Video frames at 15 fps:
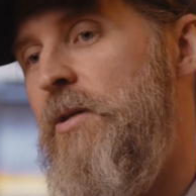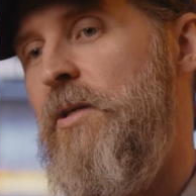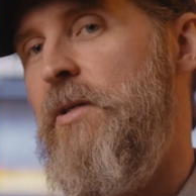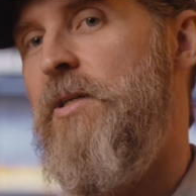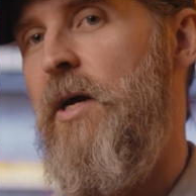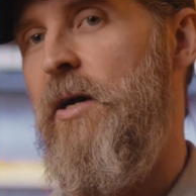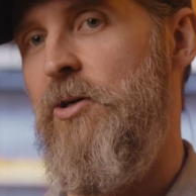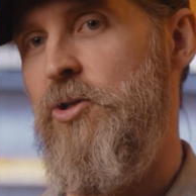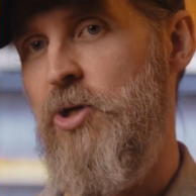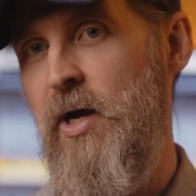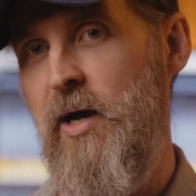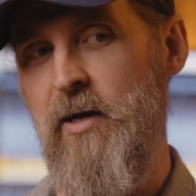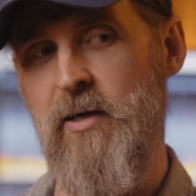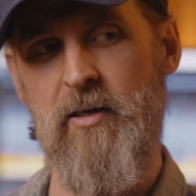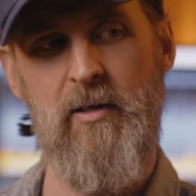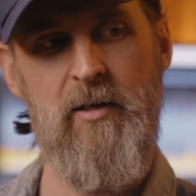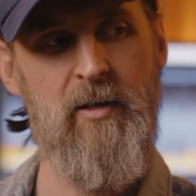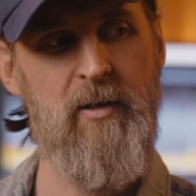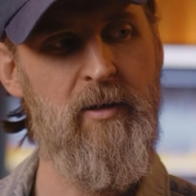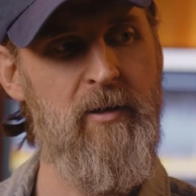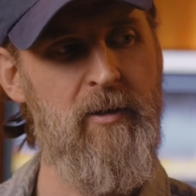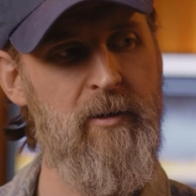on the entire track.
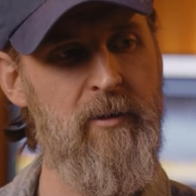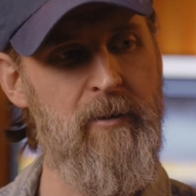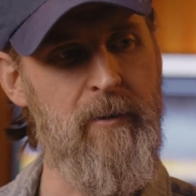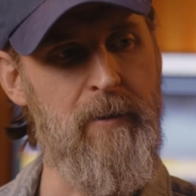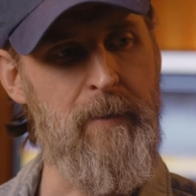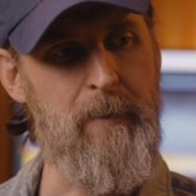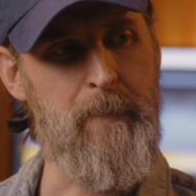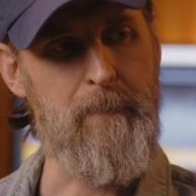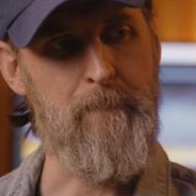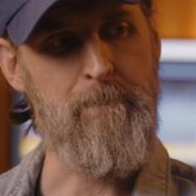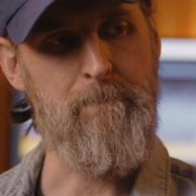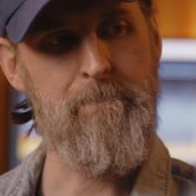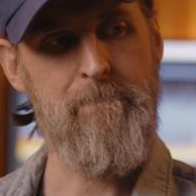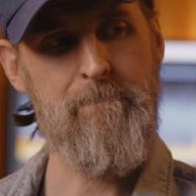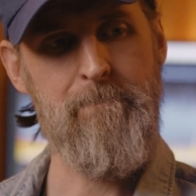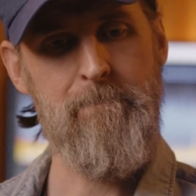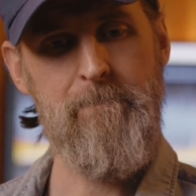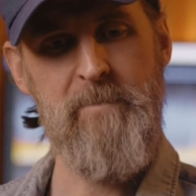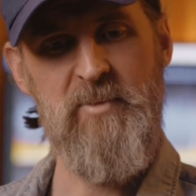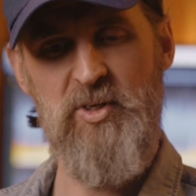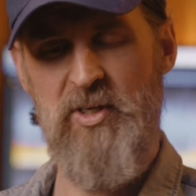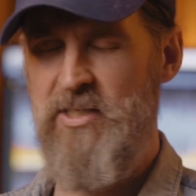
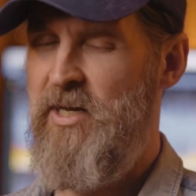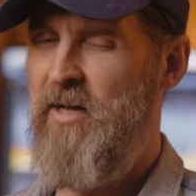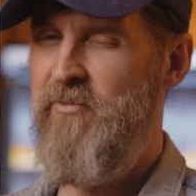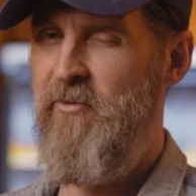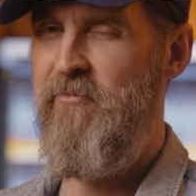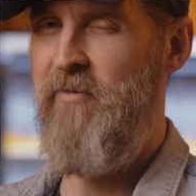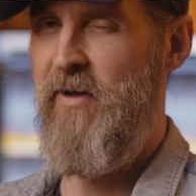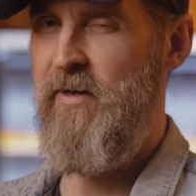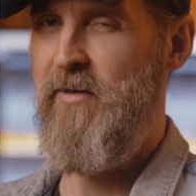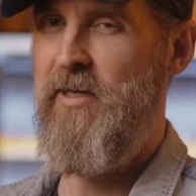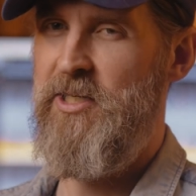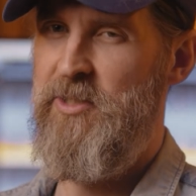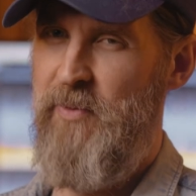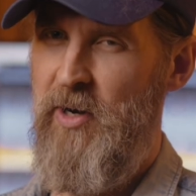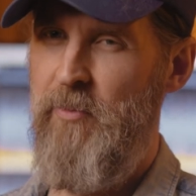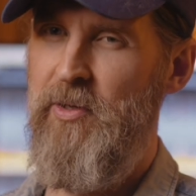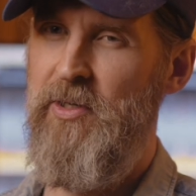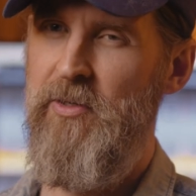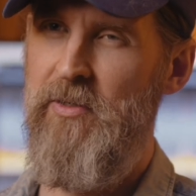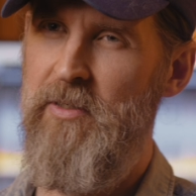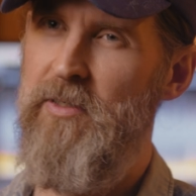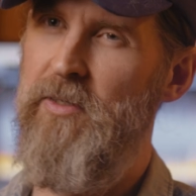So that's kind of a fun
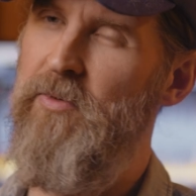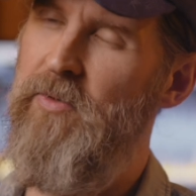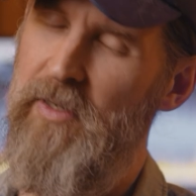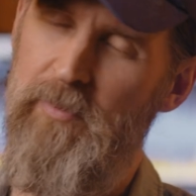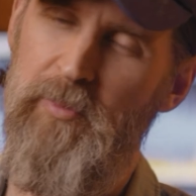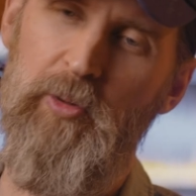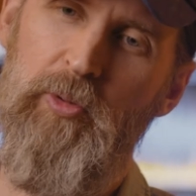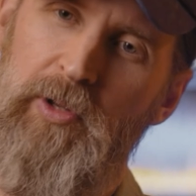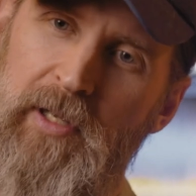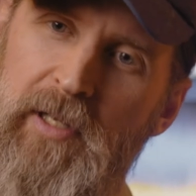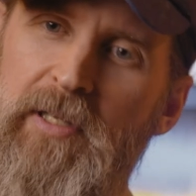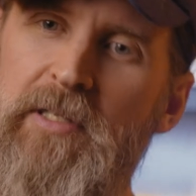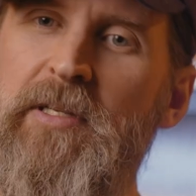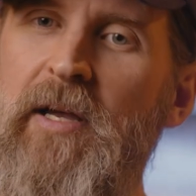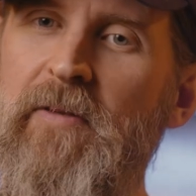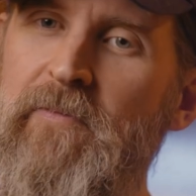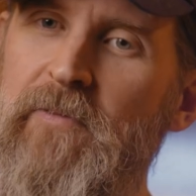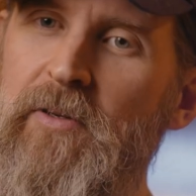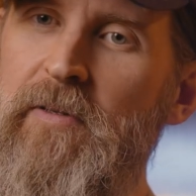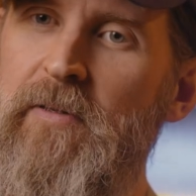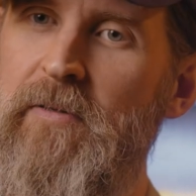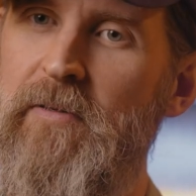experiment you can do, and it can be really
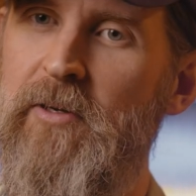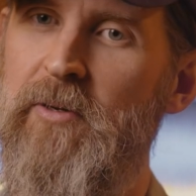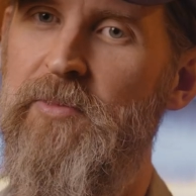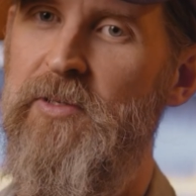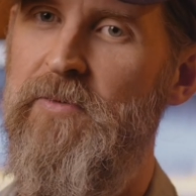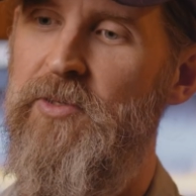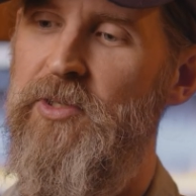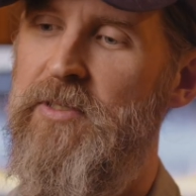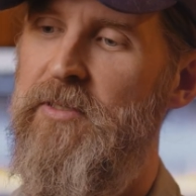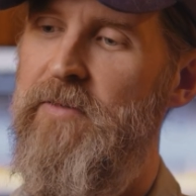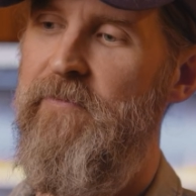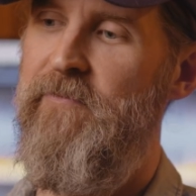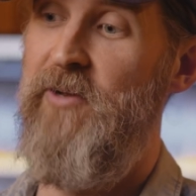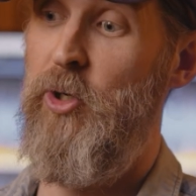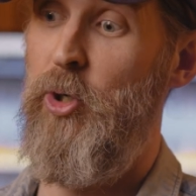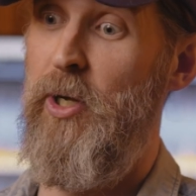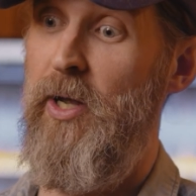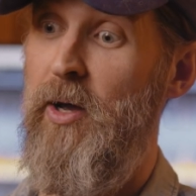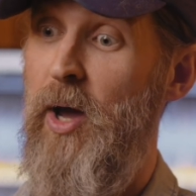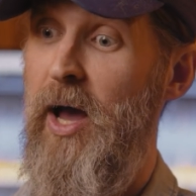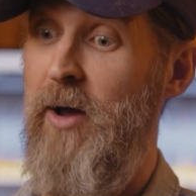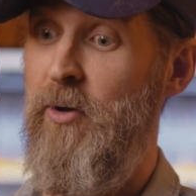insightful in terms of just figuring
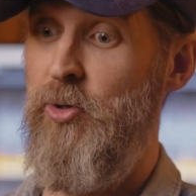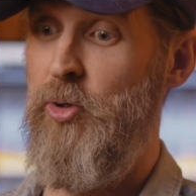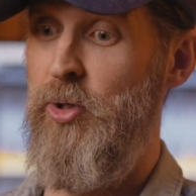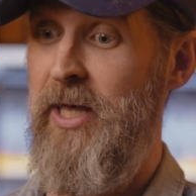out how to